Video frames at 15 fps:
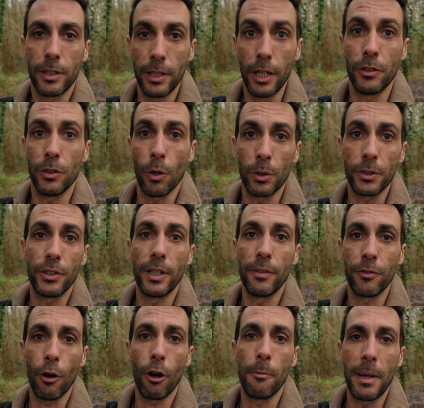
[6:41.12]
as long as the
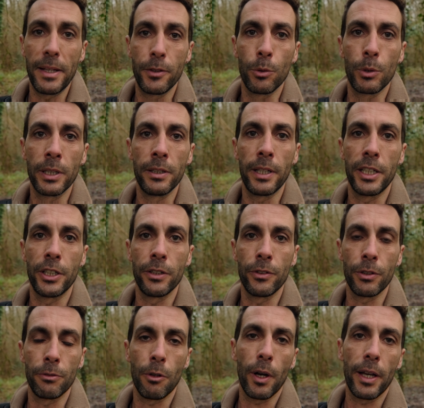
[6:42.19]
environmental
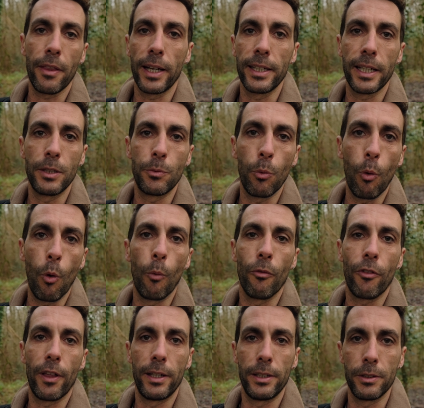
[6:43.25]
conditions are right, they need
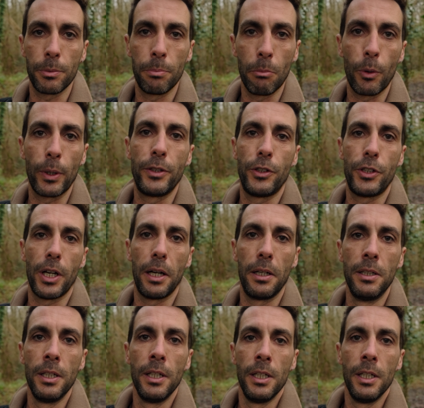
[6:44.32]
warmth and moisture.